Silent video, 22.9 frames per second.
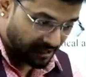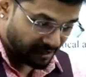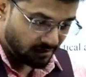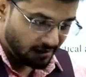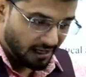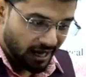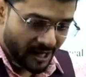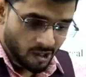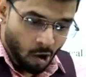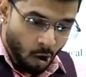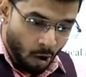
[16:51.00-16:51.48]

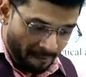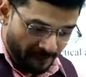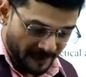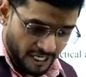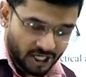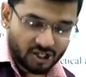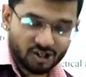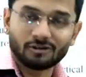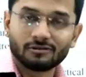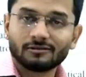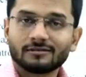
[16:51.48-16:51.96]
done an
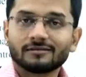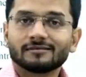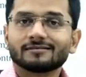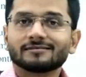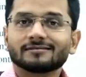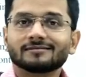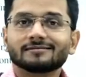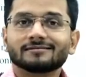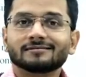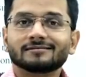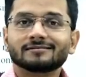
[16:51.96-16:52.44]

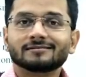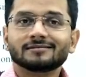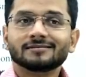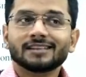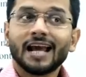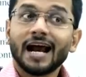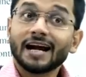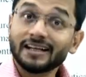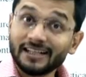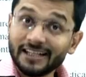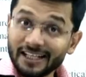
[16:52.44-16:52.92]
operation
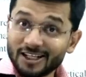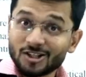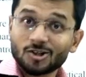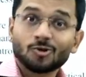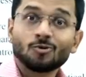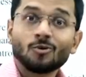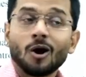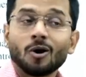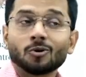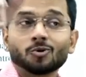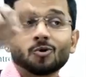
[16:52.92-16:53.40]
can
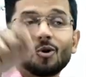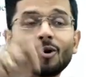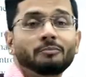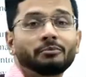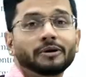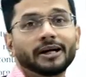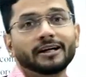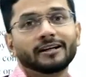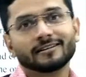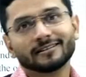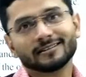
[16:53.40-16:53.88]
teach you how
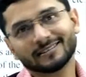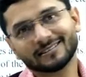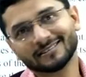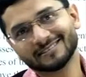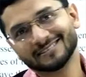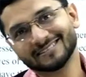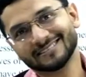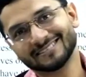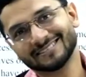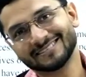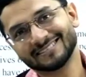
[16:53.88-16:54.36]
to operate.
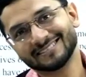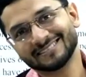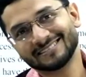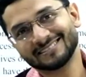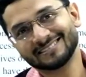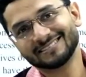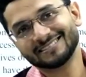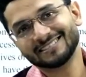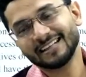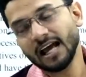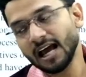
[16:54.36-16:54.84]

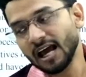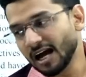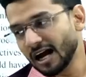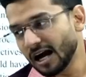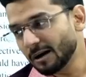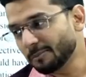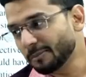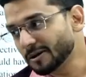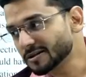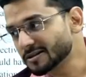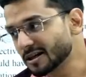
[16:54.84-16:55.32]

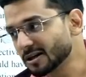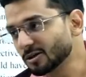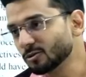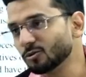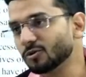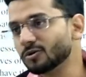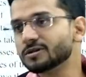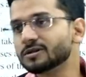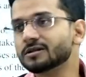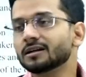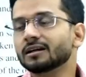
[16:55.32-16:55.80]
A
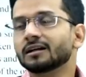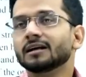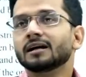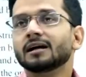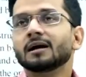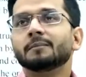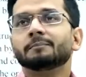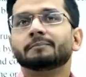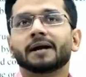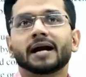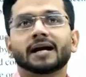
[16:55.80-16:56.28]
person who has
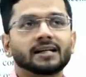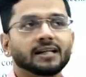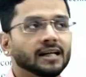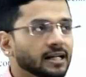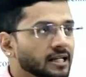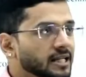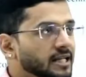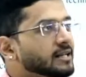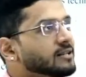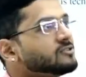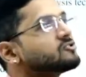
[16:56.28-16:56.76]

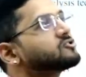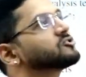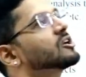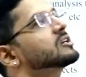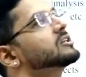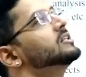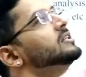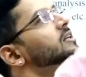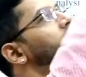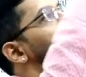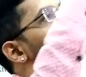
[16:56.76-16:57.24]
practically
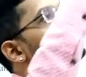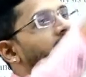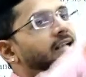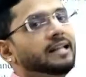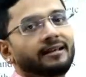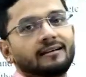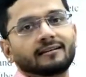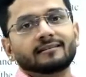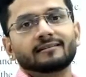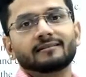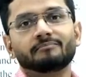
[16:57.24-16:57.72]
constructed a
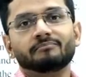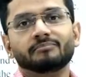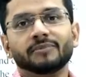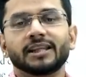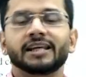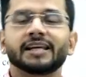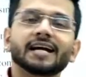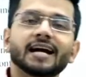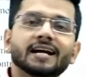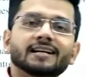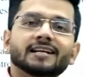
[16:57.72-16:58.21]
building,
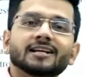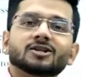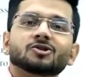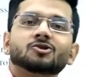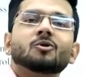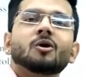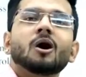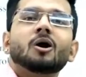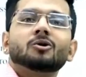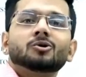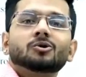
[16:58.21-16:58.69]
he
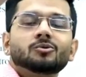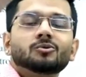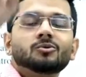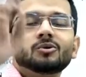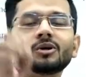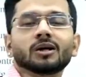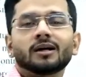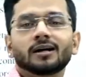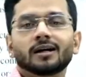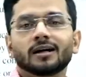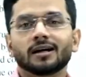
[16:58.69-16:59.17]
can teach you how
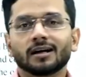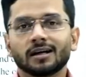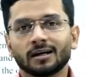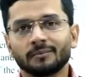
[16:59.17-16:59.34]
to